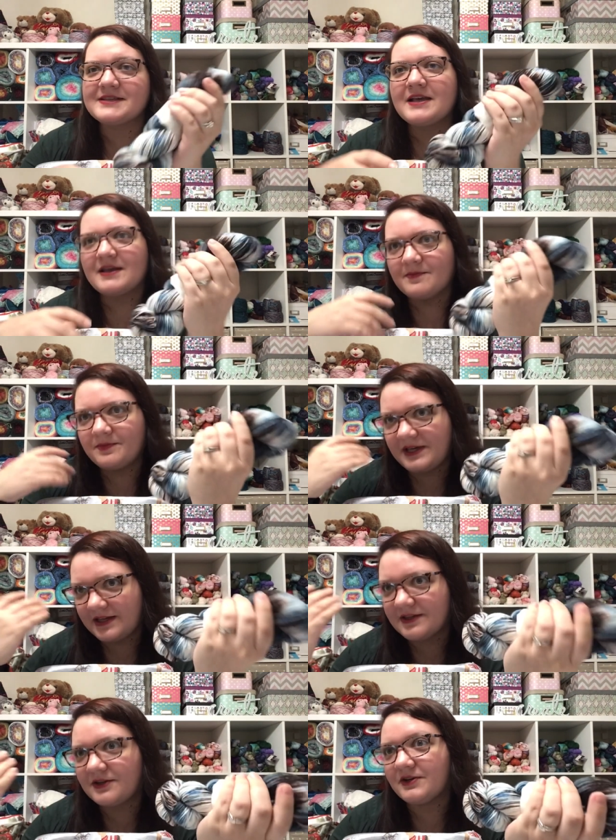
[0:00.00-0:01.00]
uh, being
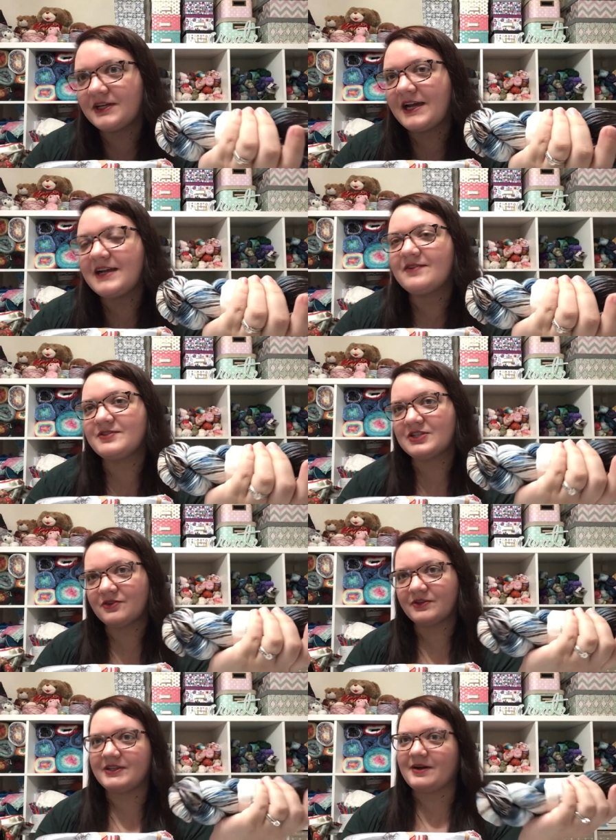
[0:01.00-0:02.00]
the creative
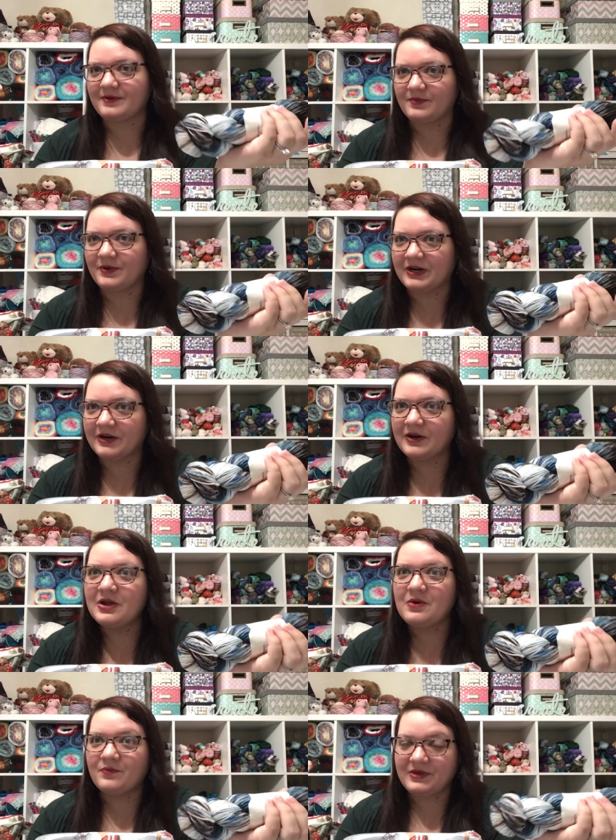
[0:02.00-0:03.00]
children that we were,
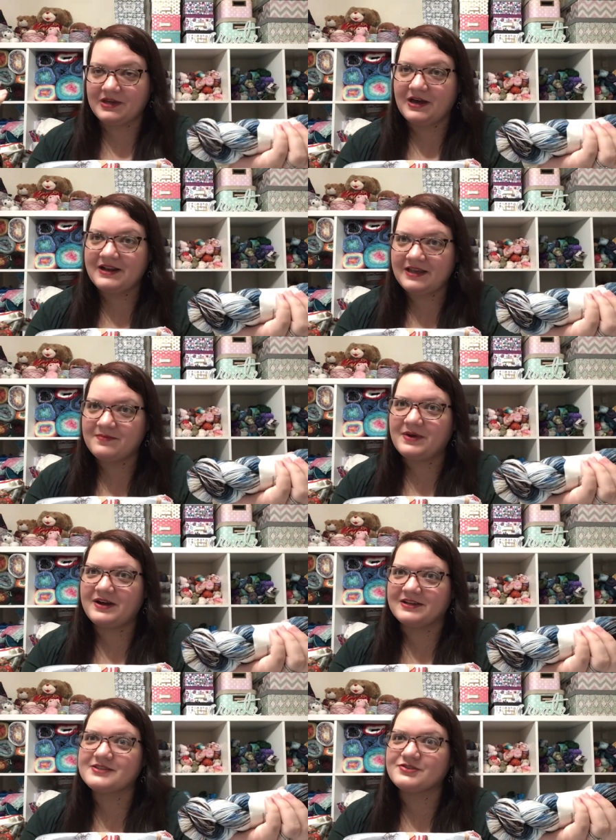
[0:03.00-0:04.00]
we got him
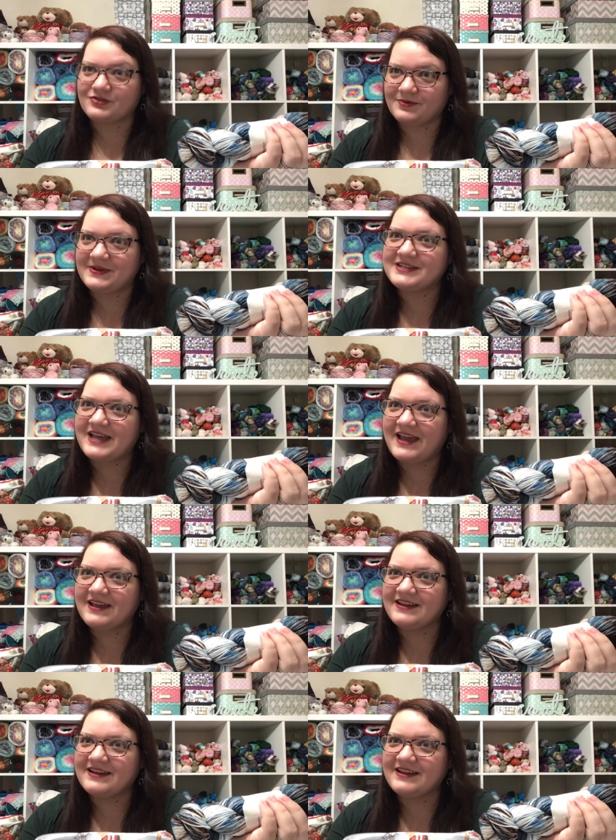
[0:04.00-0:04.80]
on a stormy day.